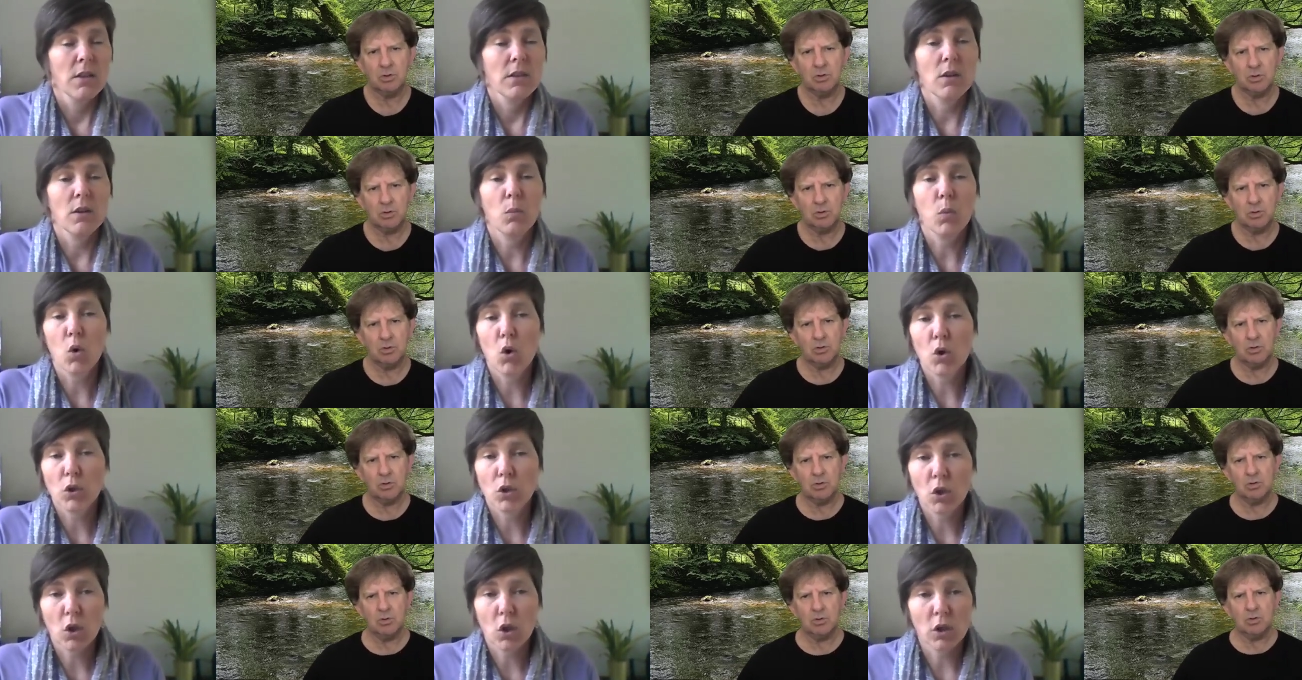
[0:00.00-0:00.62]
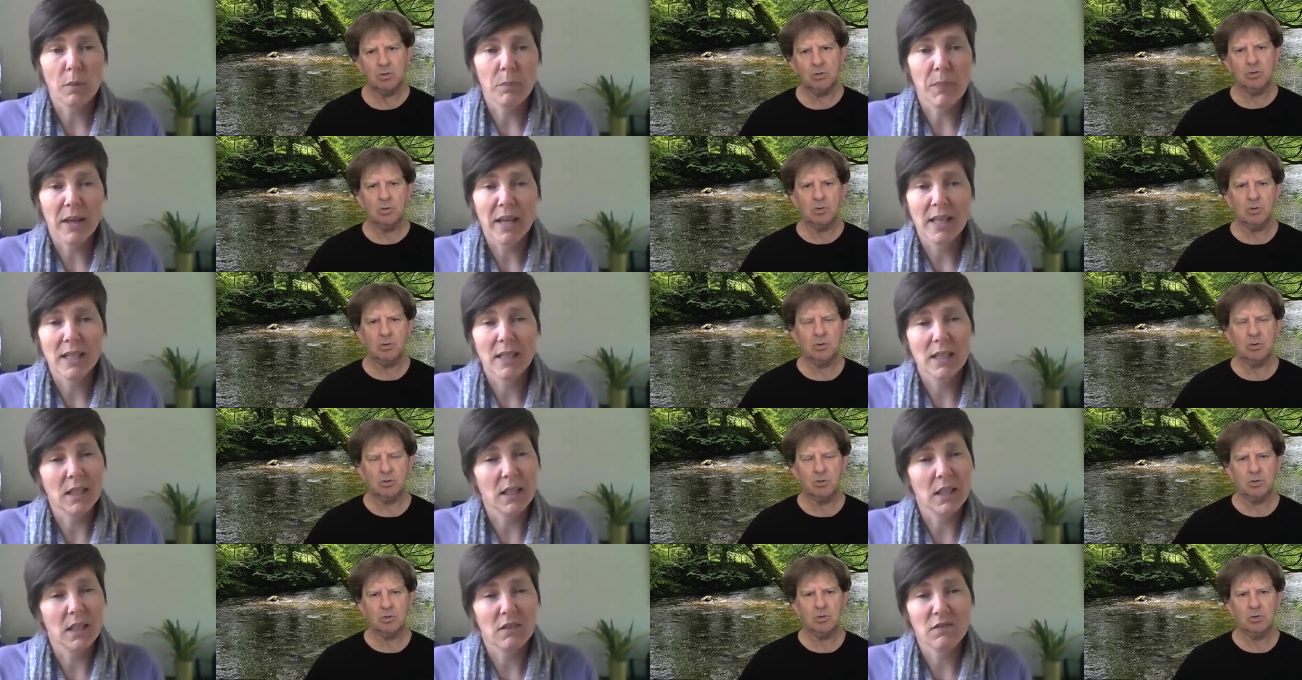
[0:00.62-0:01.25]
Speaker 1: the watercolor
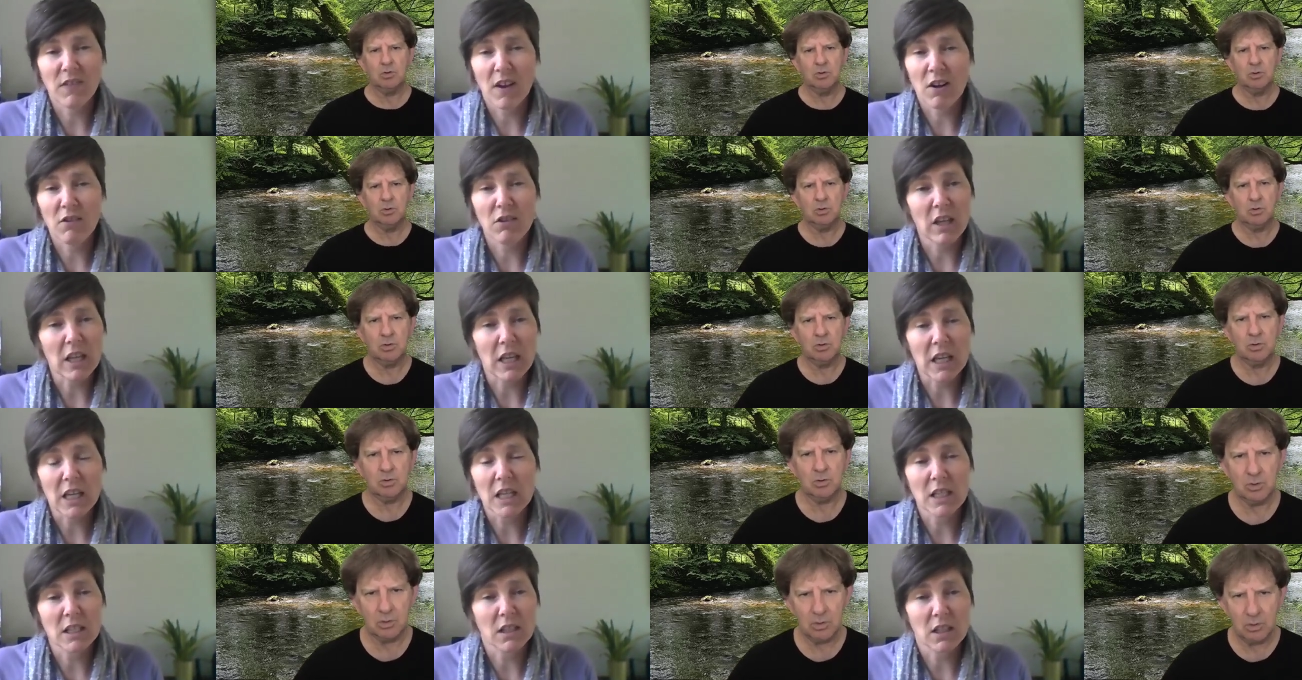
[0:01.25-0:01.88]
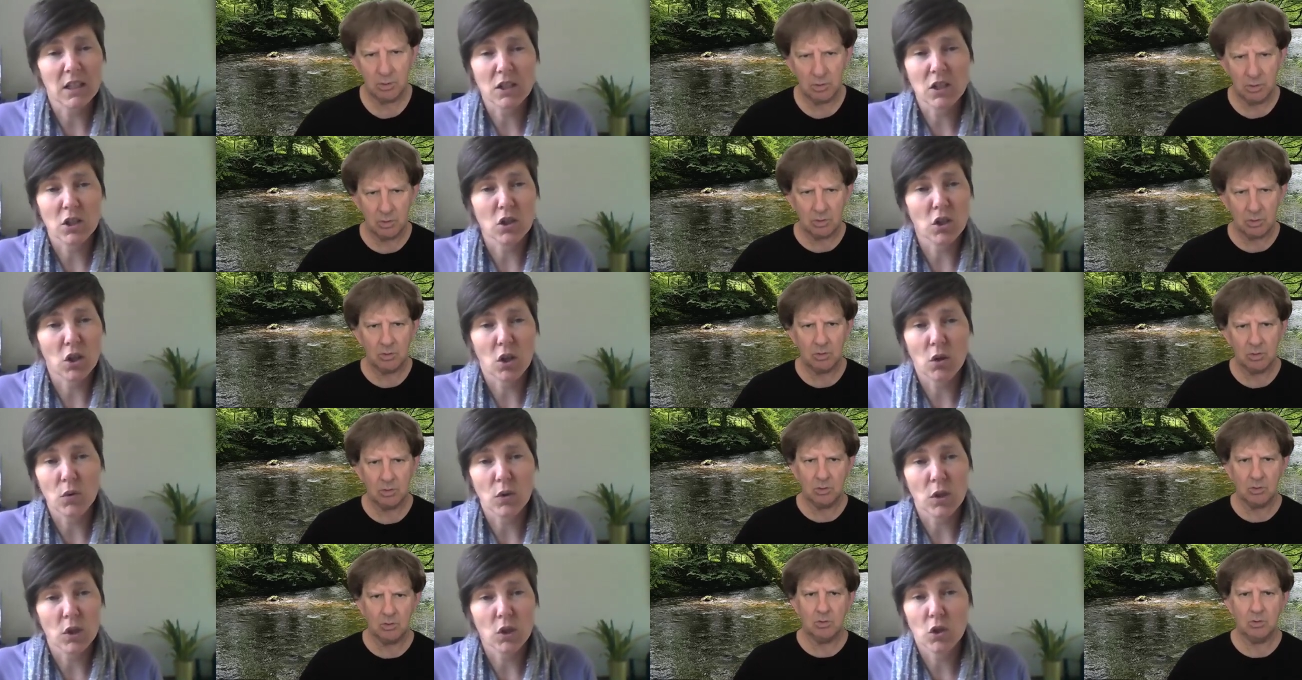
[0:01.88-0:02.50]
painting is very easy to
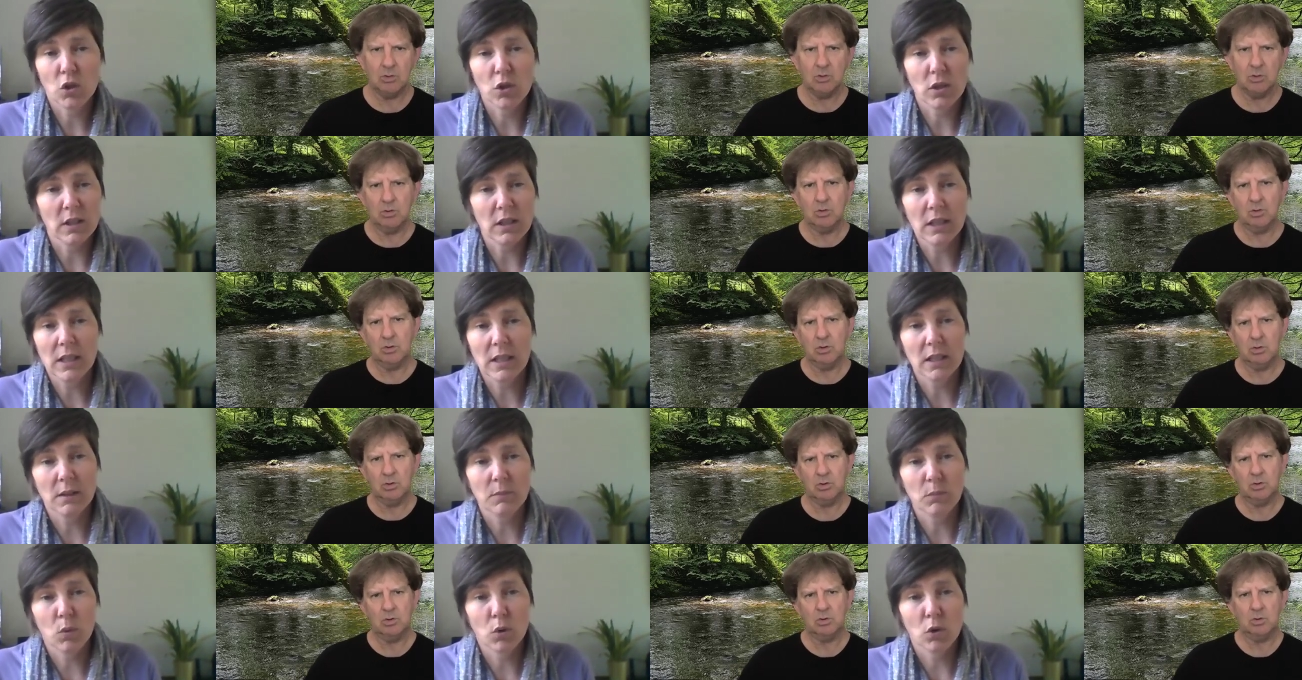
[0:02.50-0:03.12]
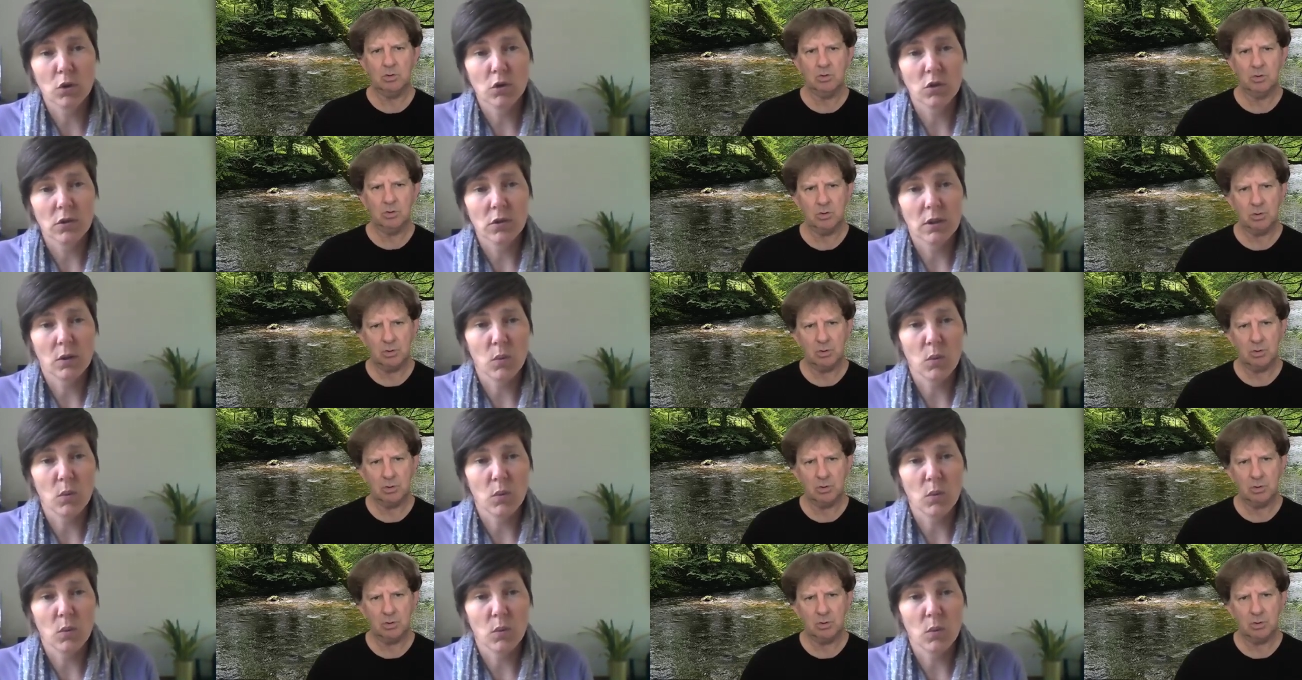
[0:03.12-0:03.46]
do you don't need much